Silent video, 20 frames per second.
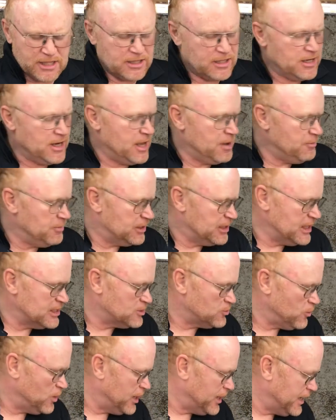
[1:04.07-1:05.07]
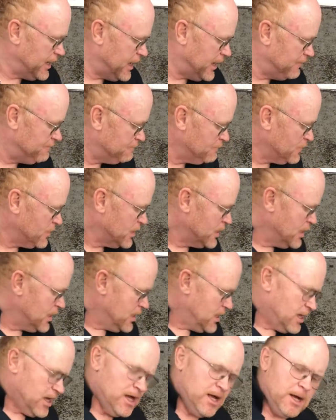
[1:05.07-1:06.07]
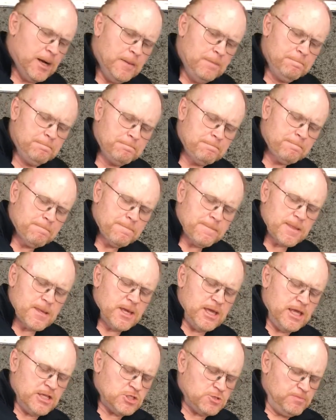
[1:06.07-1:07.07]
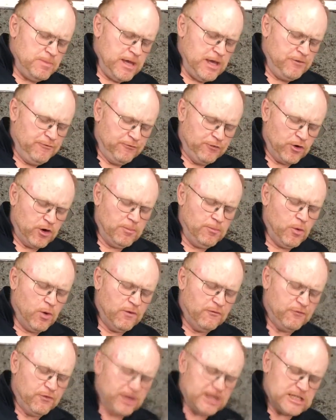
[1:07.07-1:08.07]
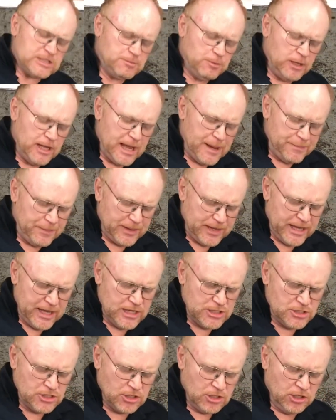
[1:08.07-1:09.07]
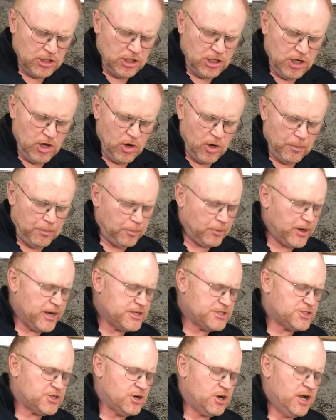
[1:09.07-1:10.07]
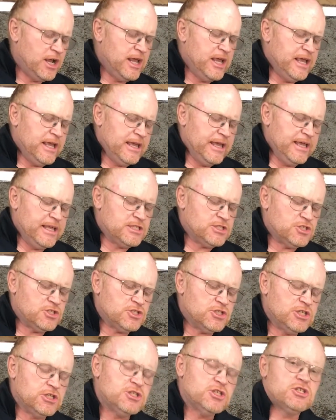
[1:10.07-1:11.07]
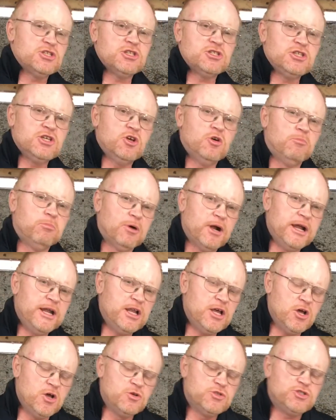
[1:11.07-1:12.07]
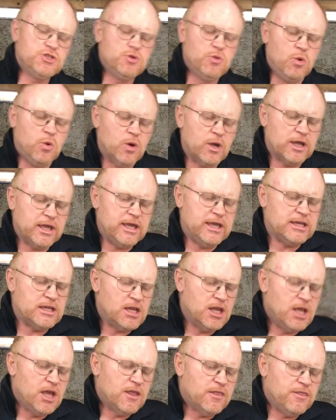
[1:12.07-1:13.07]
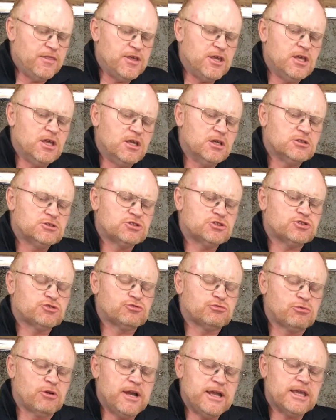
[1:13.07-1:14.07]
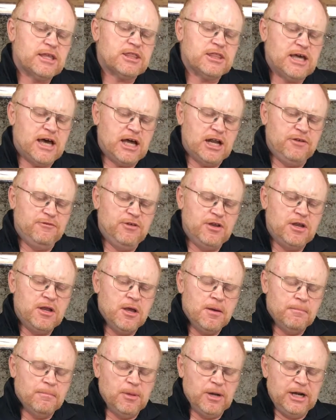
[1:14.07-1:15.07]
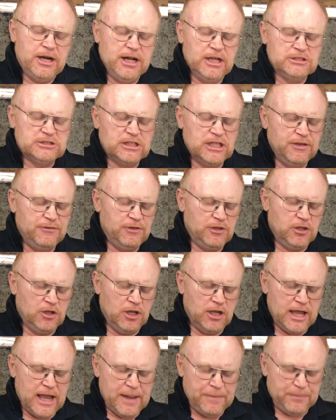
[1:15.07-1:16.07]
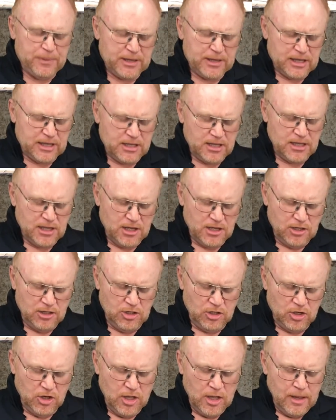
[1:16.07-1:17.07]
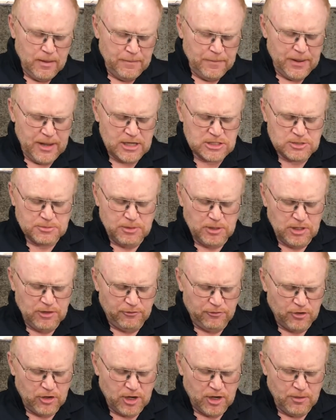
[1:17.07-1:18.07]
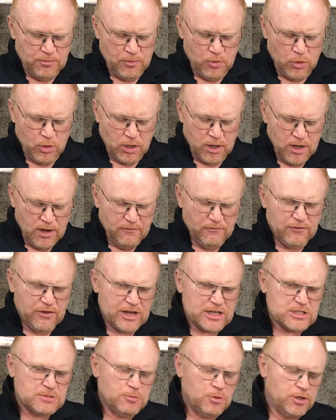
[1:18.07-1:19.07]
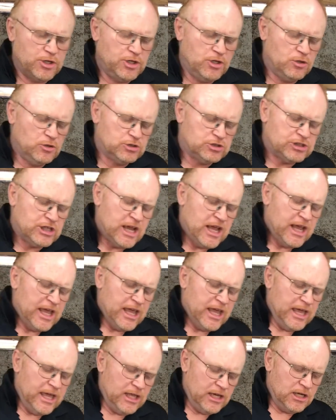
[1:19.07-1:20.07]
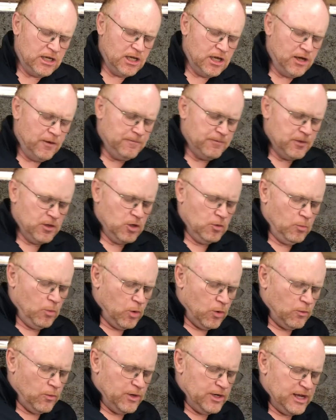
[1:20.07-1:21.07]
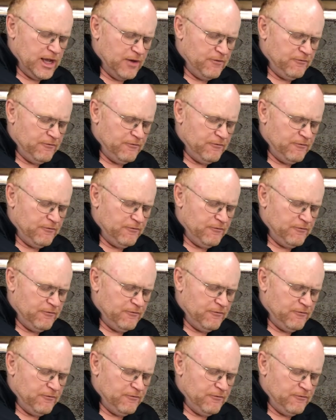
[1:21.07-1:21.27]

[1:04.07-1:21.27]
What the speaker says: than that, but that's the way I got it. It's made for a more flexible application, a little lower pressure. Since it's a single braid hose, you won't get the strength out of it, but it does give you a little possibility for a more flexible use and a little more when you got